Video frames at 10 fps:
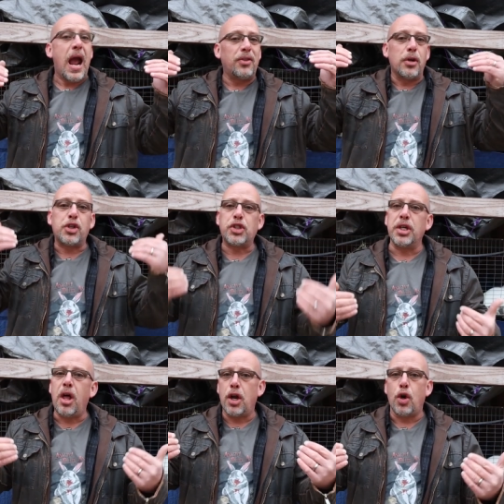and they're
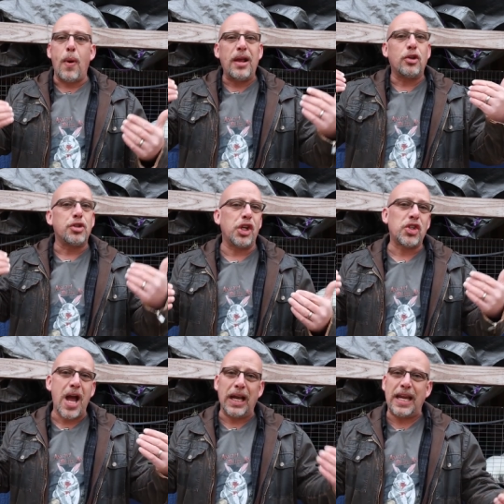still underweight and they're
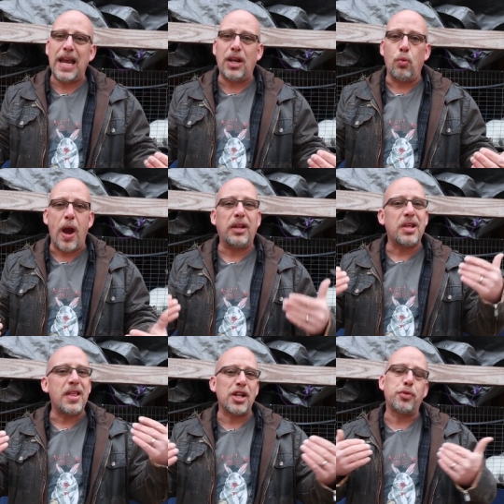just not gaining weight,
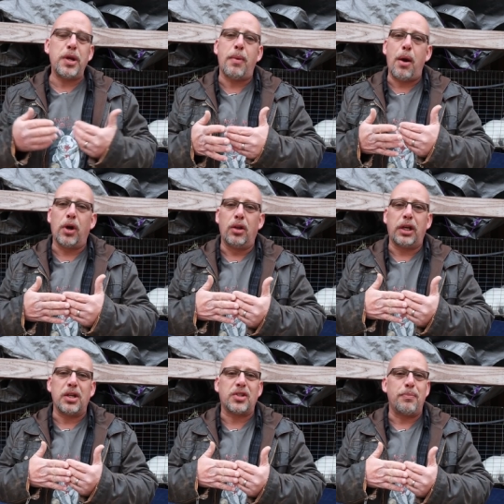then that's when you might want to
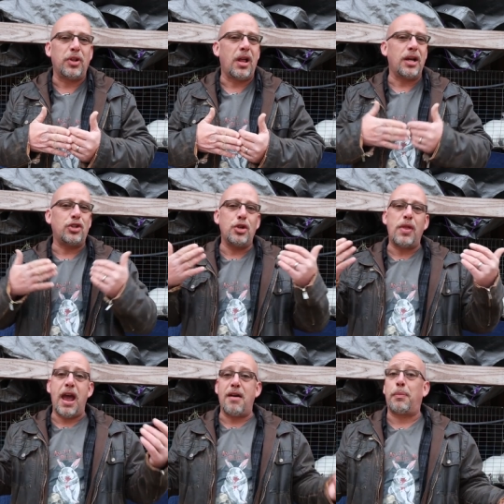look at something like do
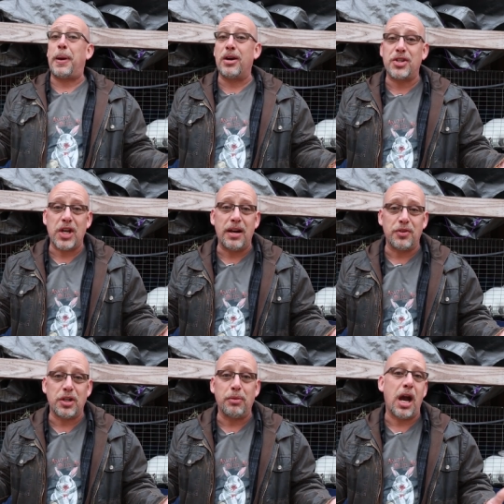they have a parasite
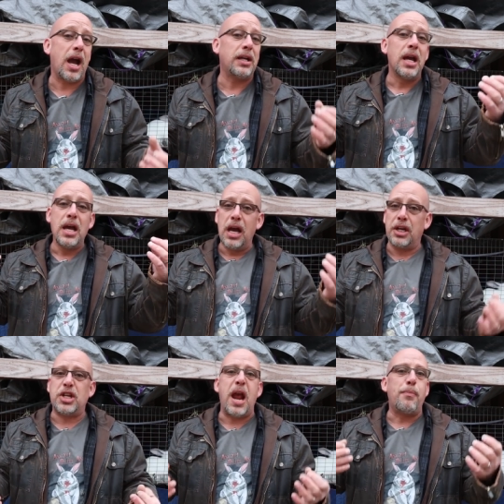of some kind,
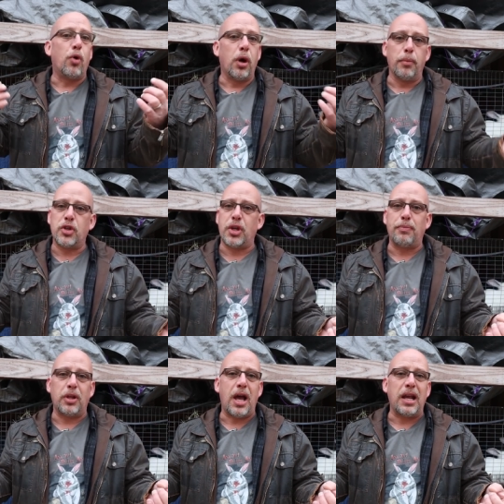a tapeworm or
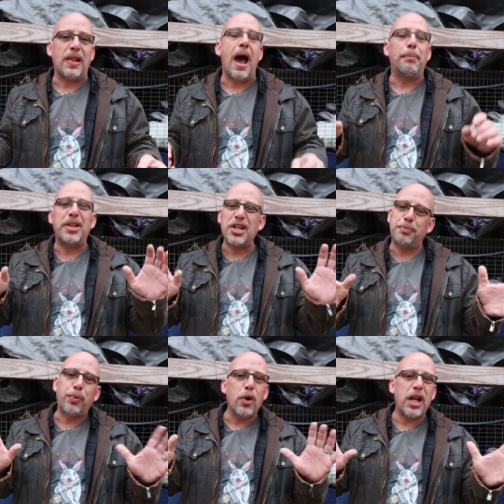something like that. But
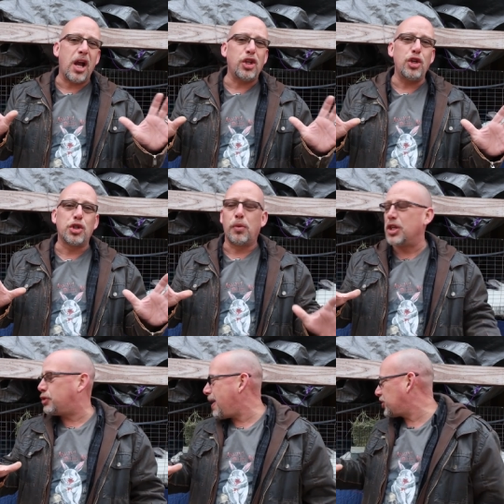that's pretty
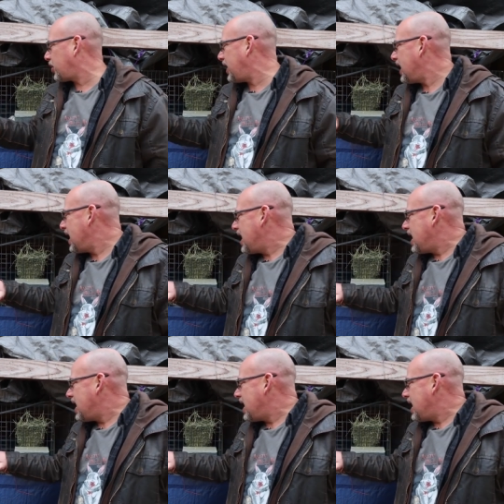unusual, especially